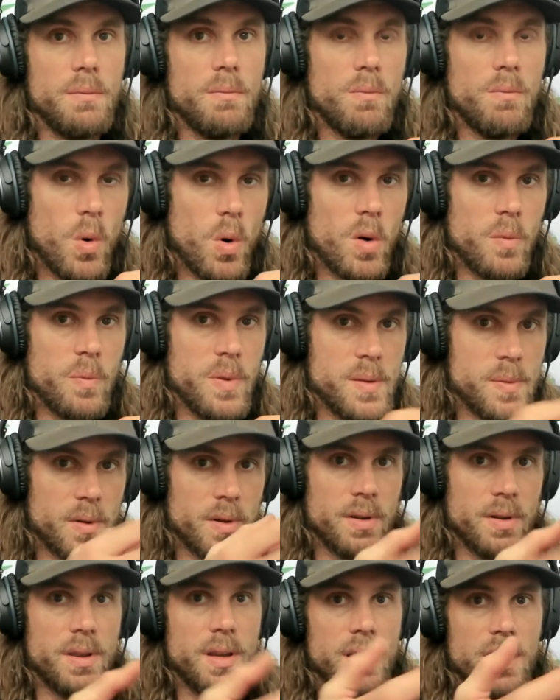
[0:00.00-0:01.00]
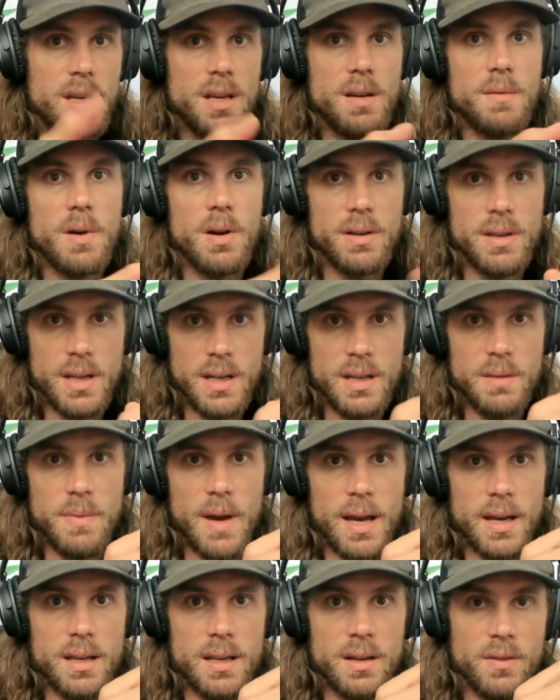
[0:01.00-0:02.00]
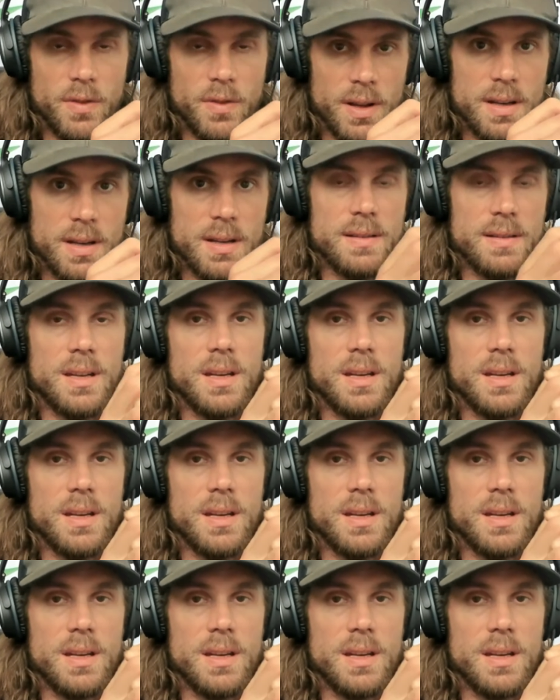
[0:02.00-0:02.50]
More people are thinking about getting back into fitness,